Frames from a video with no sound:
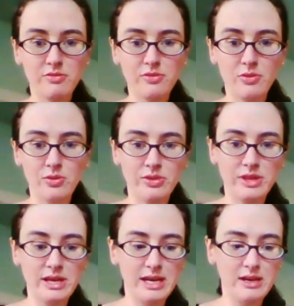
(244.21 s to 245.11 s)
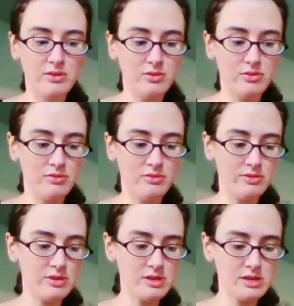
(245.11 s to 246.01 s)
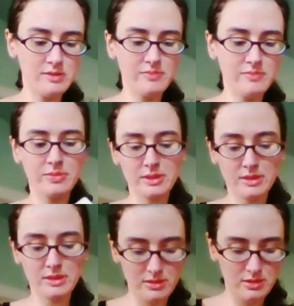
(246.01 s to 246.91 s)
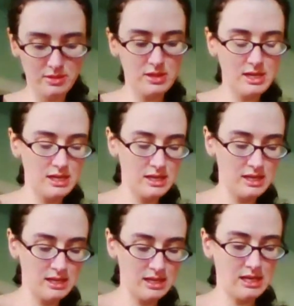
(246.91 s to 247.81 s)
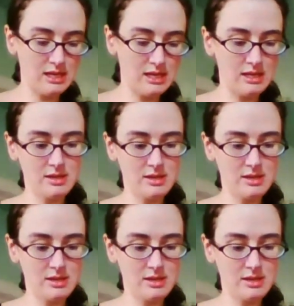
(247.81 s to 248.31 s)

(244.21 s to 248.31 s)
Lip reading: fold that over, and again,